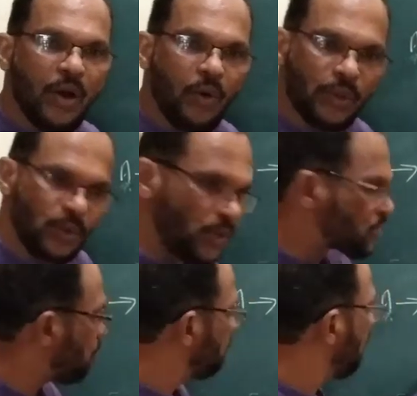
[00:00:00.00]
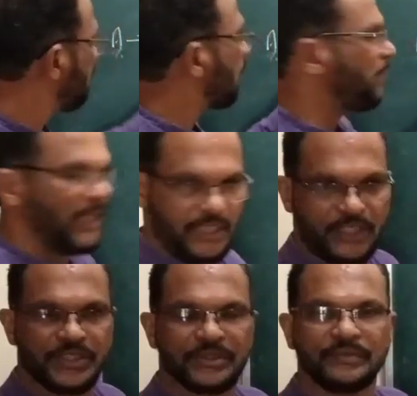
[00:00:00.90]
and also the
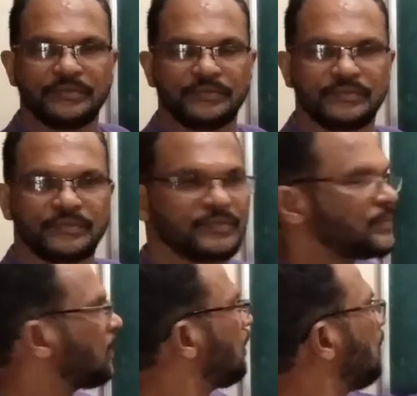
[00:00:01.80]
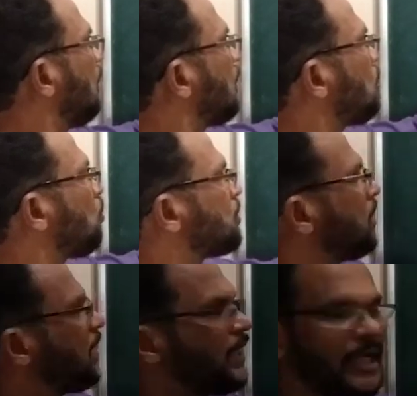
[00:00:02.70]
intermediates,
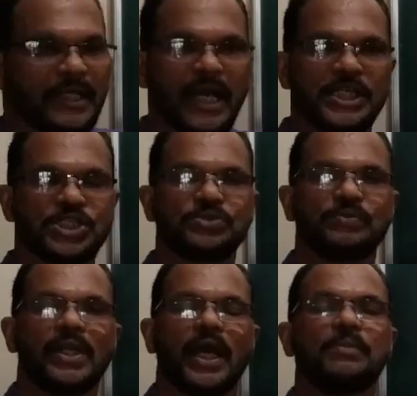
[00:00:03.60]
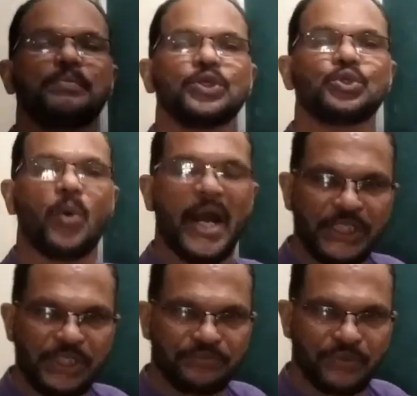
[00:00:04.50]
retrosynthetic analysis will help you to
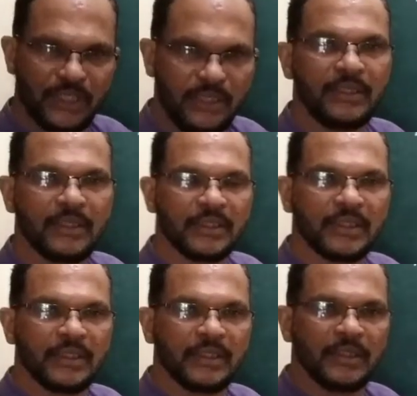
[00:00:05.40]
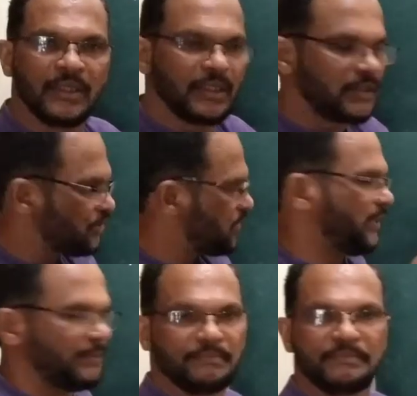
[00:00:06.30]
identify the
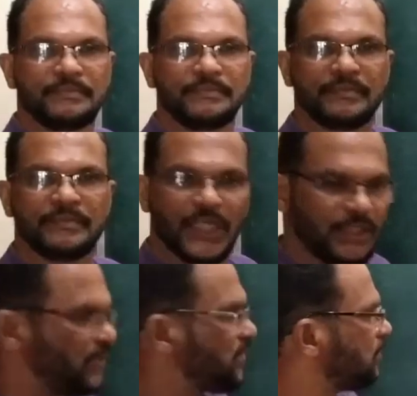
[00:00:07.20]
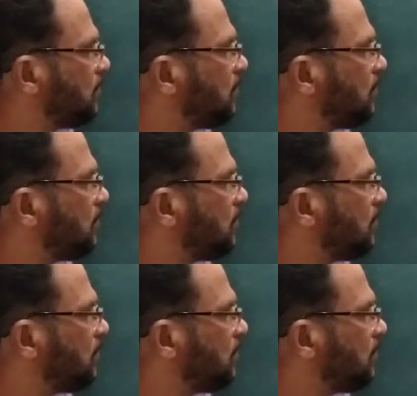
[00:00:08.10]
same. That is,